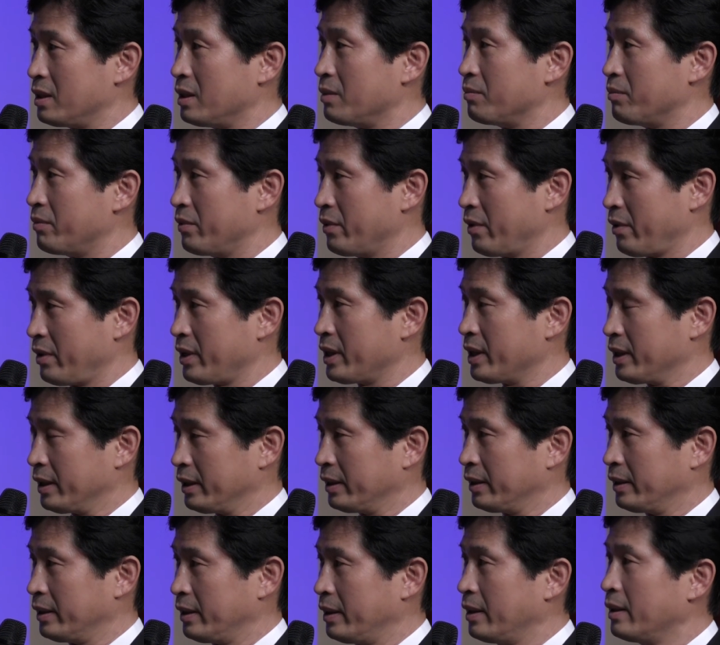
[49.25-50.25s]
deep
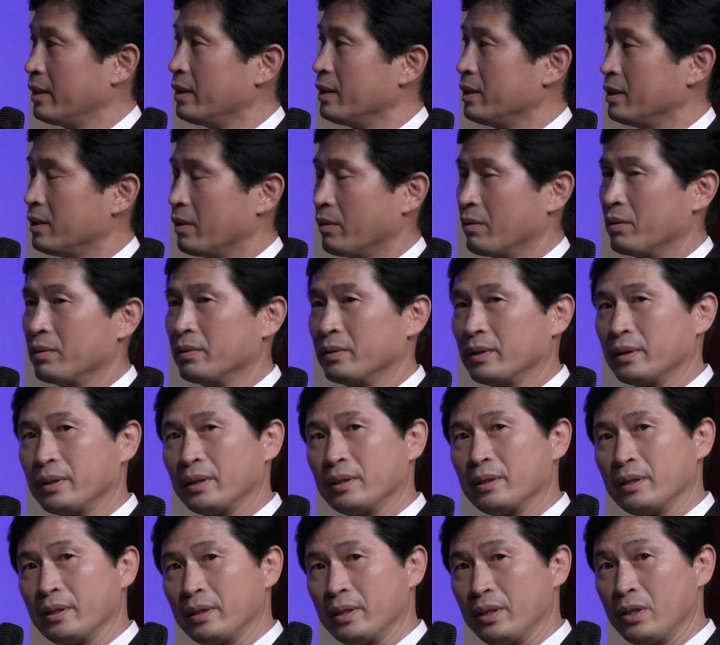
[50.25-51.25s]
learning, you know,
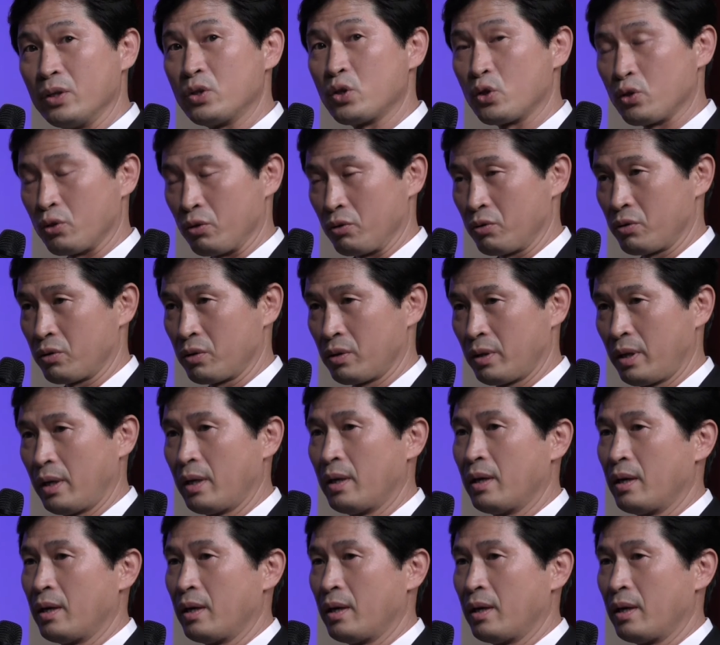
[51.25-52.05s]
issues,